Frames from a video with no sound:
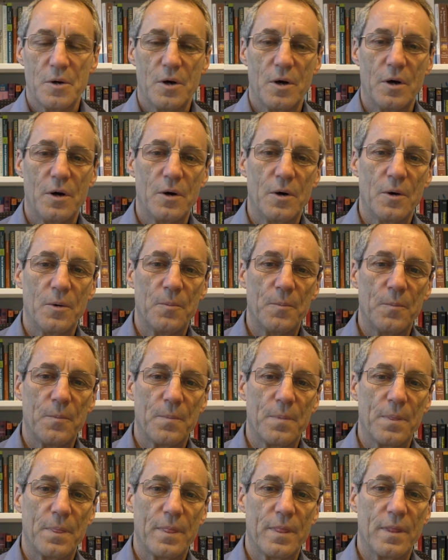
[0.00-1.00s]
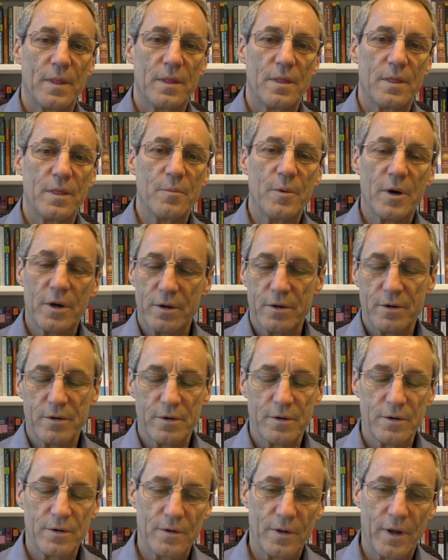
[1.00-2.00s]
The
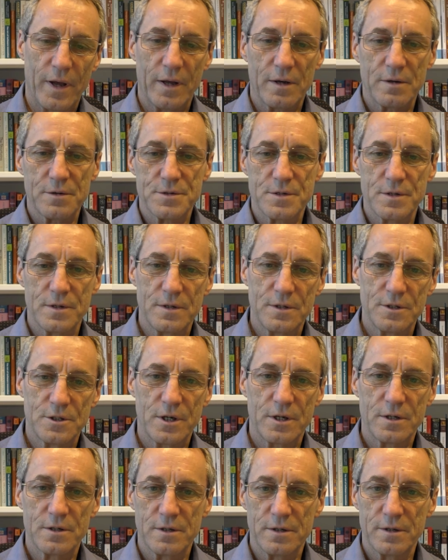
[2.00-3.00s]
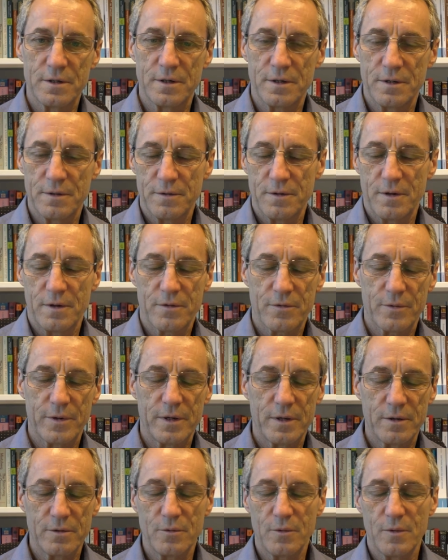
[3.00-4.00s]
microkernel handles the scheduling and
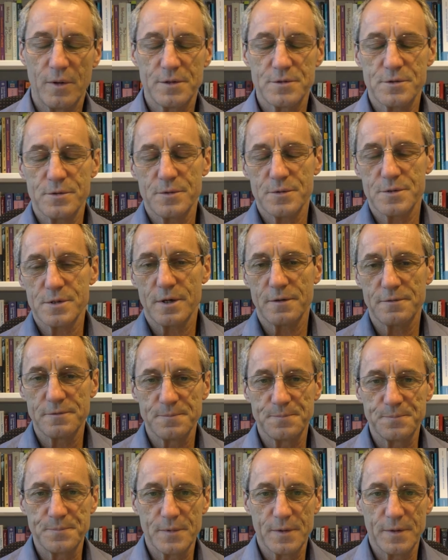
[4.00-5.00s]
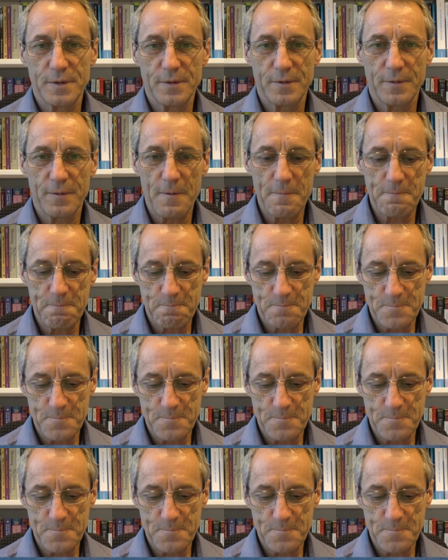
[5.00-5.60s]
threading and all that sort of stuff. All right.